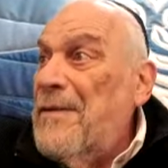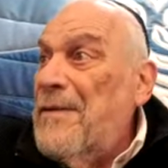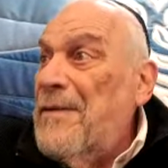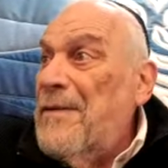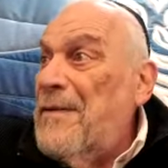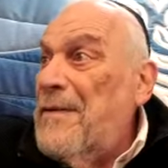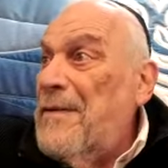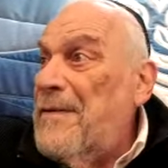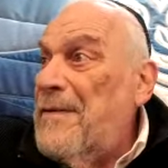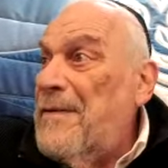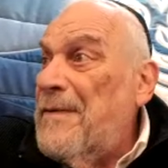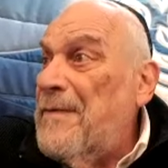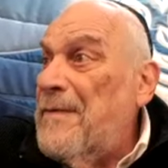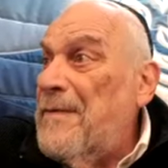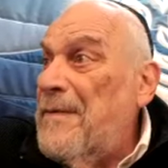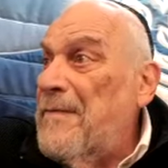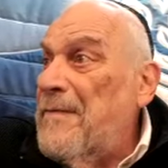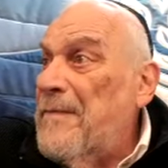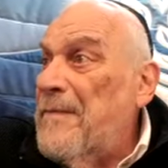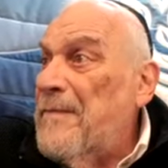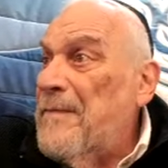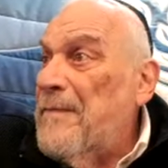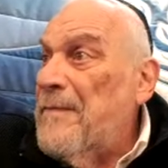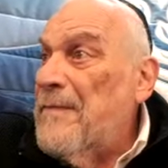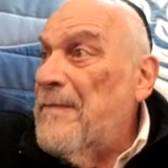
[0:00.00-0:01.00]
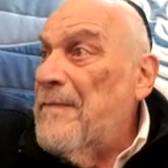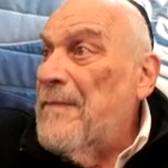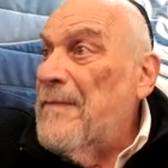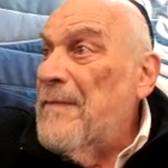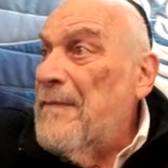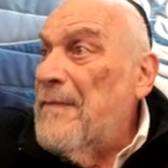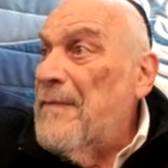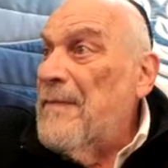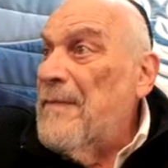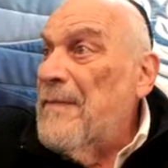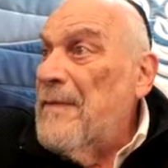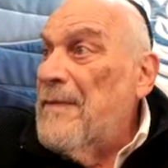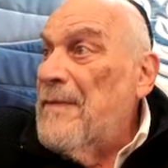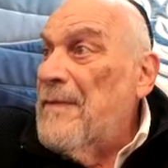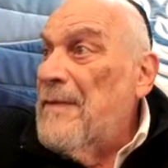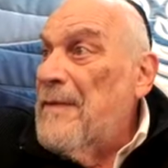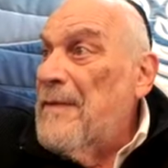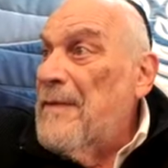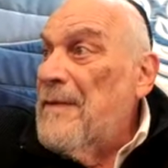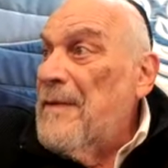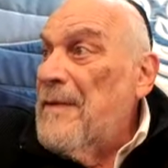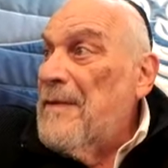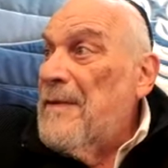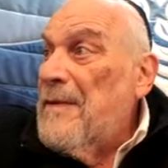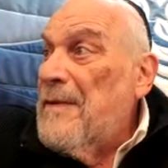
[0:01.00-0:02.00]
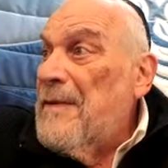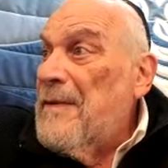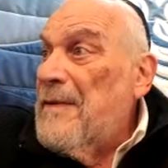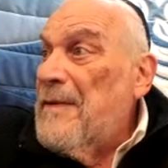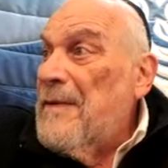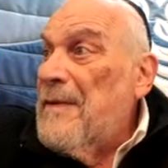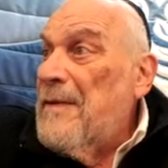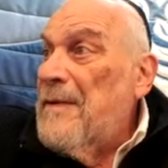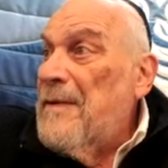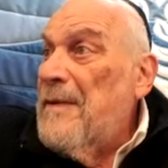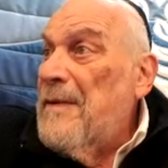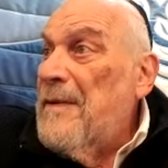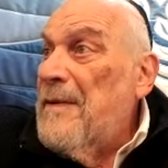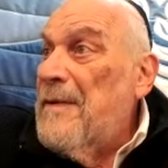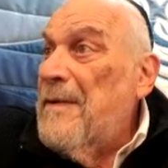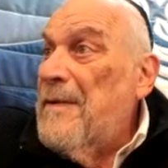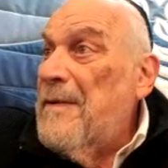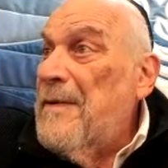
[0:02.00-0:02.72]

Nobody speaks.